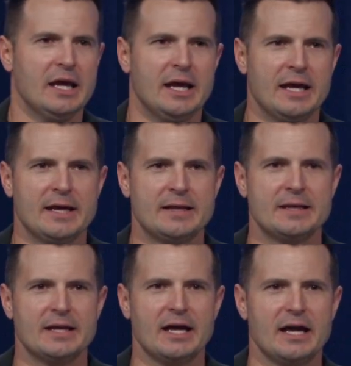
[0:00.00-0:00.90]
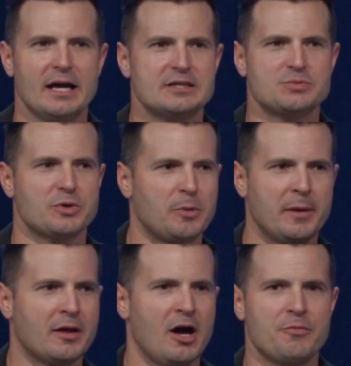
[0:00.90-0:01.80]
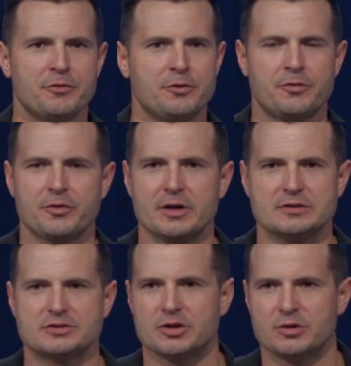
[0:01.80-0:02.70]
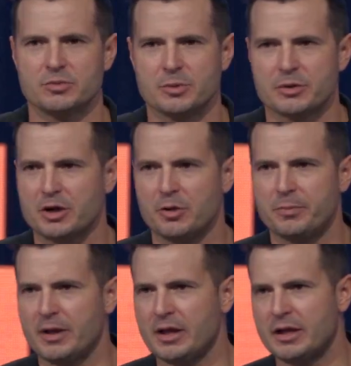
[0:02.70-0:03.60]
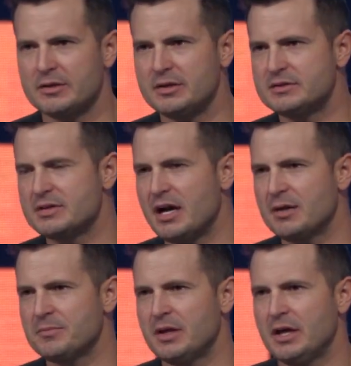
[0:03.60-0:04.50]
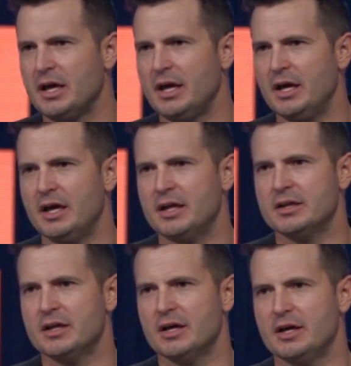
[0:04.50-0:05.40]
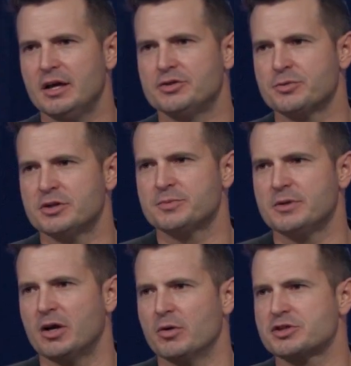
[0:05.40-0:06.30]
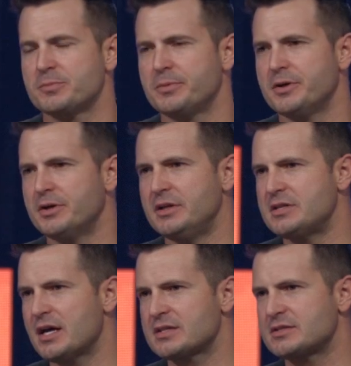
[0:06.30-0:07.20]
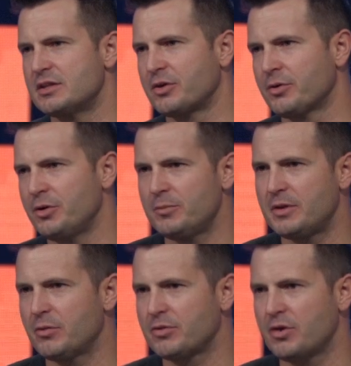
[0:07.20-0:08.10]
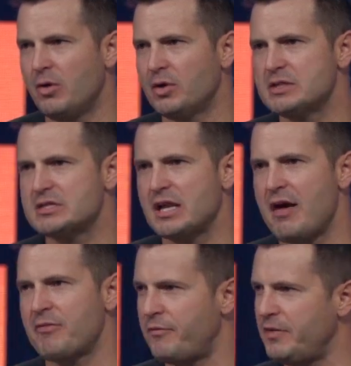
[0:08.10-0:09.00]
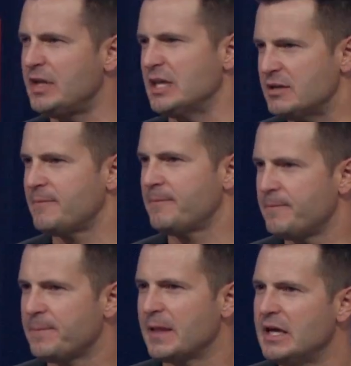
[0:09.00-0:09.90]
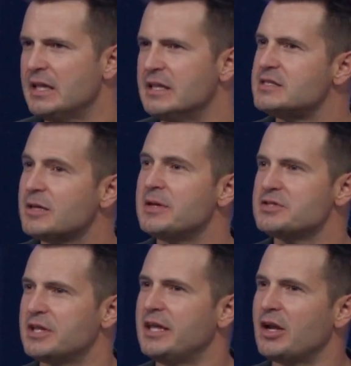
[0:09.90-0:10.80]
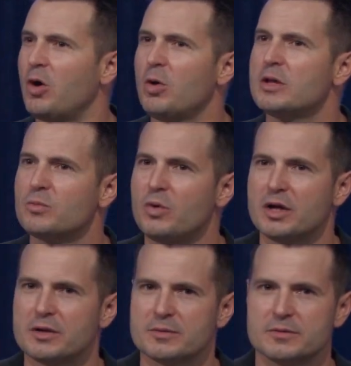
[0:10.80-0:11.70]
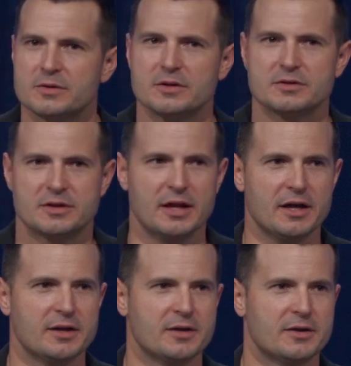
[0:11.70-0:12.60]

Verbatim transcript: And I just wanted to go play golf with a few friends. So we were going to go play, had a tee time. And Andrew Richmond, our worship leader, he texted the group that we're going and said, I have a feeling that somebody's going to hit a hole-in-one today.